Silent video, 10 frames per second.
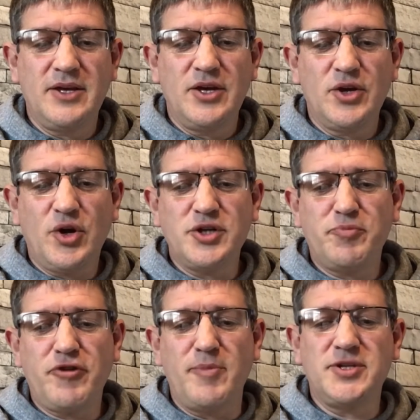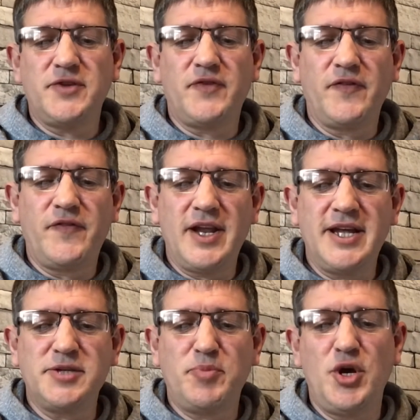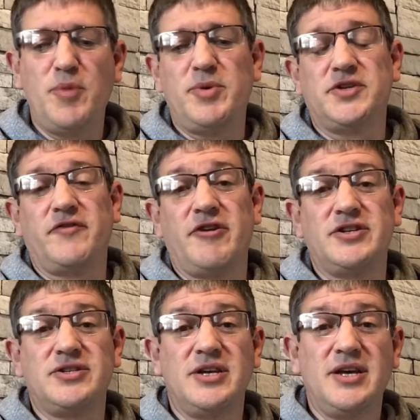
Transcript: God's promise to fulfill his purpose for us